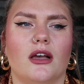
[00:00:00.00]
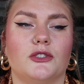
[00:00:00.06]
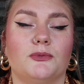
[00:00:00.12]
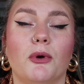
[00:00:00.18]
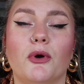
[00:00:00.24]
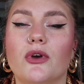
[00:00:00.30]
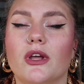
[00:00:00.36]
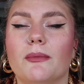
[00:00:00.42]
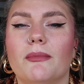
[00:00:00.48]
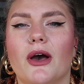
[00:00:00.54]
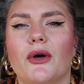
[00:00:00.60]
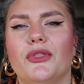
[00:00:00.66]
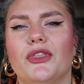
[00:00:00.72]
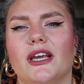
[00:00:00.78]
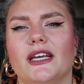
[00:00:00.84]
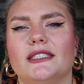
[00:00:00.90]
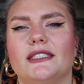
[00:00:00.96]
spoken
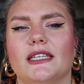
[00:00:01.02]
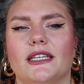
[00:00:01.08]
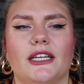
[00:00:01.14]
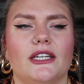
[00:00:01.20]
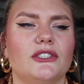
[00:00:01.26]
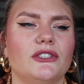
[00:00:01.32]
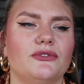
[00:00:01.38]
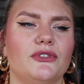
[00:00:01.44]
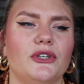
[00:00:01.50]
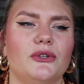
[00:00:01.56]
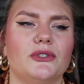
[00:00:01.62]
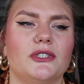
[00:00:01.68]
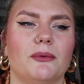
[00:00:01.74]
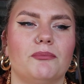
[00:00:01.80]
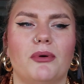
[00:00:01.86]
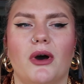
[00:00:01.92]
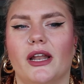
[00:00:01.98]
about this in
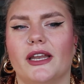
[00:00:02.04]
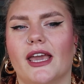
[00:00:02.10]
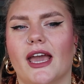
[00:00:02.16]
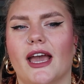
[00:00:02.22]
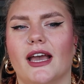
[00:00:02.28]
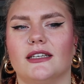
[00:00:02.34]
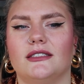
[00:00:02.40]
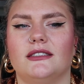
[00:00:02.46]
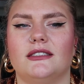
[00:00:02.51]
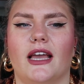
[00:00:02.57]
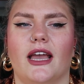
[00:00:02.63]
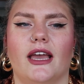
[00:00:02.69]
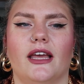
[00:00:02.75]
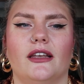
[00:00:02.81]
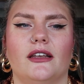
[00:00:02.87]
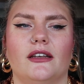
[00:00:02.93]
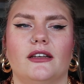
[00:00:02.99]
interviews and podcasts
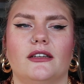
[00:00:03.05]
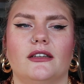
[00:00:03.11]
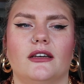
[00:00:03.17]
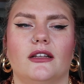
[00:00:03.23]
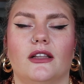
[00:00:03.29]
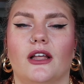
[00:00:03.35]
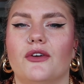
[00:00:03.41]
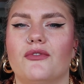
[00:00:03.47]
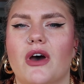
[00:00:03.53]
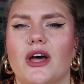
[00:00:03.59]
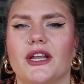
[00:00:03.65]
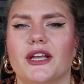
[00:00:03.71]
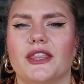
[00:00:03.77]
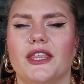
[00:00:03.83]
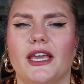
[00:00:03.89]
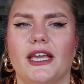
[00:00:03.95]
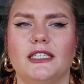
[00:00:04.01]
and a lot of
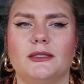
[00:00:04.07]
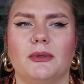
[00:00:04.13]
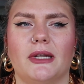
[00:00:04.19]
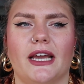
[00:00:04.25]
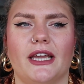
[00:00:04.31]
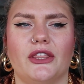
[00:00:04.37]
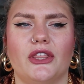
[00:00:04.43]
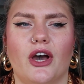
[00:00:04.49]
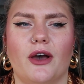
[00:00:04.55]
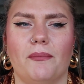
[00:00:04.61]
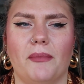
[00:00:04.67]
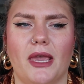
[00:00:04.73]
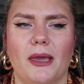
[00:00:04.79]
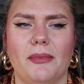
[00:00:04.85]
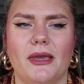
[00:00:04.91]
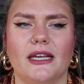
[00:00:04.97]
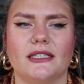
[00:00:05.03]
other things, but I thought
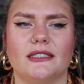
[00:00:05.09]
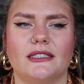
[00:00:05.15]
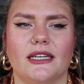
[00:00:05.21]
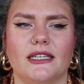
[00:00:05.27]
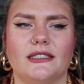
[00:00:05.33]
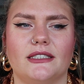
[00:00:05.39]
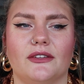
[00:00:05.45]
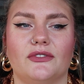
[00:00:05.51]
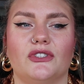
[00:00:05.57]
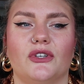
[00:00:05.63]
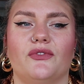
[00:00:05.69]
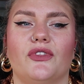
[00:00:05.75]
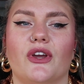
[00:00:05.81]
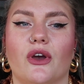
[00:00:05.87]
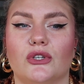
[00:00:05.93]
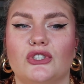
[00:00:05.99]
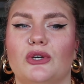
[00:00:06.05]
maybe it's nice to have
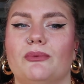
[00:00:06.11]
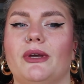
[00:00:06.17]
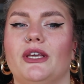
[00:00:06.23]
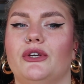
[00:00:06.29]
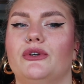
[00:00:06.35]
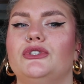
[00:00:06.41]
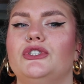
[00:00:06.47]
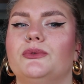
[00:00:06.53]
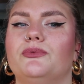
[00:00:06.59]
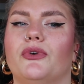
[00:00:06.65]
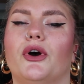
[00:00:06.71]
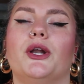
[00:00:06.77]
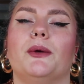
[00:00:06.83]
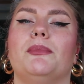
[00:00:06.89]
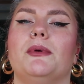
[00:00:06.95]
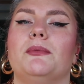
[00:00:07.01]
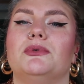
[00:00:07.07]
something also on my YouTube for
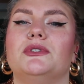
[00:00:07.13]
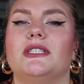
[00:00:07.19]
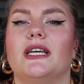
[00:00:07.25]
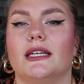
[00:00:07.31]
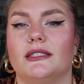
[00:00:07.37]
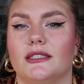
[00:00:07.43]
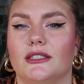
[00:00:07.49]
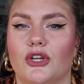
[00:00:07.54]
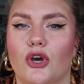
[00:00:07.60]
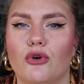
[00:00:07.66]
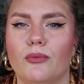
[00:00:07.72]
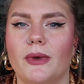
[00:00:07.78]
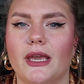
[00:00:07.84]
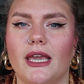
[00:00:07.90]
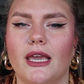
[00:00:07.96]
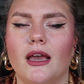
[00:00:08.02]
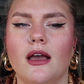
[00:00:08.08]
other people to get to know
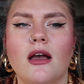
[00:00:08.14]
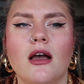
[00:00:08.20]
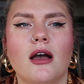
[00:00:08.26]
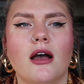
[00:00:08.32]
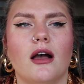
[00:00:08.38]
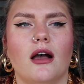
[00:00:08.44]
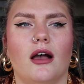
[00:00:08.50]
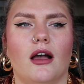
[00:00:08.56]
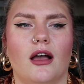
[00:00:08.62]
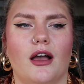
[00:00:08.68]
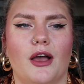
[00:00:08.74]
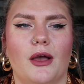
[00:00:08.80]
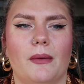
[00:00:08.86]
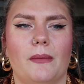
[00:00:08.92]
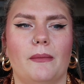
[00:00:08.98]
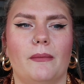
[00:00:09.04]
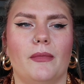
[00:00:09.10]
me,
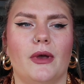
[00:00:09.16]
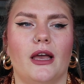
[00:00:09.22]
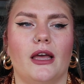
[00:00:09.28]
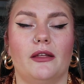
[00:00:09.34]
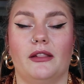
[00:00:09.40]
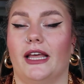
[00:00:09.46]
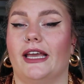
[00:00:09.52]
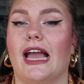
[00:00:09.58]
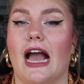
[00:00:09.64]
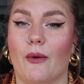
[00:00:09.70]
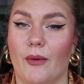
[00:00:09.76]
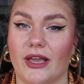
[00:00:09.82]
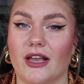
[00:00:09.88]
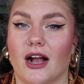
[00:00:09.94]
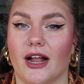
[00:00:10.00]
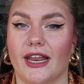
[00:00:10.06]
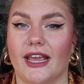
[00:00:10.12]
um, like how
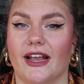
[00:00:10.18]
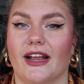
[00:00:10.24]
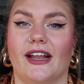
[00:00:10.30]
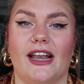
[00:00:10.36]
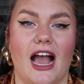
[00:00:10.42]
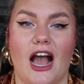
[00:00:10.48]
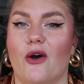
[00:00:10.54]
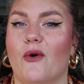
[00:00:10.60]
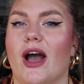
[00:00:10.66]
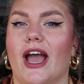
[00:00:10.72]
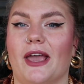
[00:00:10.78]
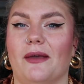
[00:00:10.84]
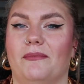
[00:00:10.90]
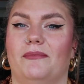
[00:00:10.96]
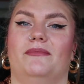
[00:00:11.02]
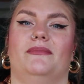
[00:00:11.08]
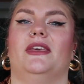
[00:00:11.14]
I got here and how
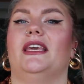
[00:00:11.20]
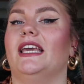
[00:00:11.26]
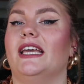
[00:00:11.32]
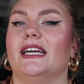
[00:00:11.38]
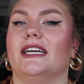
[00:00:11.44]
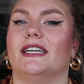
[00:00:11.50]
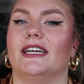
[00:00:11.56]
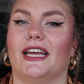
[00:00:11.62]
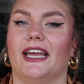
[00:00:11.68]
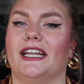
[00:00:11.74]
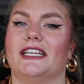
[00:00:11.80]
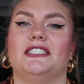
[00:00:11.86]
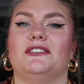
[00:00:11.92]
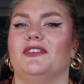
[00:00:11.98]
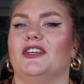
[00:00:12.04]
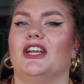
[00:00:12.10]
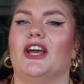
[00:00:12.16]
I'm here in
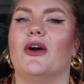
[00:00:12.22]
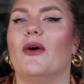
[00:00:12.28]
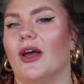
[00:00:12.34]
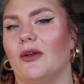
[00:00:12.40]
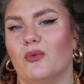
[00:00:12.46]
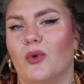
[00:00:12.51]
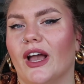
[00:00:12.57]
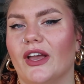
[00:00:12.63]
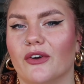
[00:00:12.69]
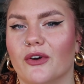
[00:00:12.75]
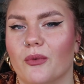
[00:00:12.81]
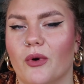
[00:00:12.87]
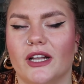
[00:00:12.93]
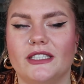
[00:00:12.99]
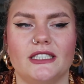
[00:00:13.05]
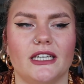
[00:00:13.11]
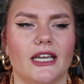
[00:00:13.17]
this video and why you're
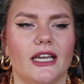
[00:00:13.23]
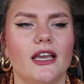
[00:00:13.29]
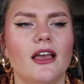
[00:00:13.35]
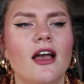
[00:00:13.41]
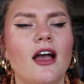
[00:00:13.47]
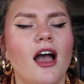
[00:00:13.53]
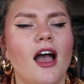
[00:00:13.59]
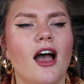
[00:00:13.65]
watching.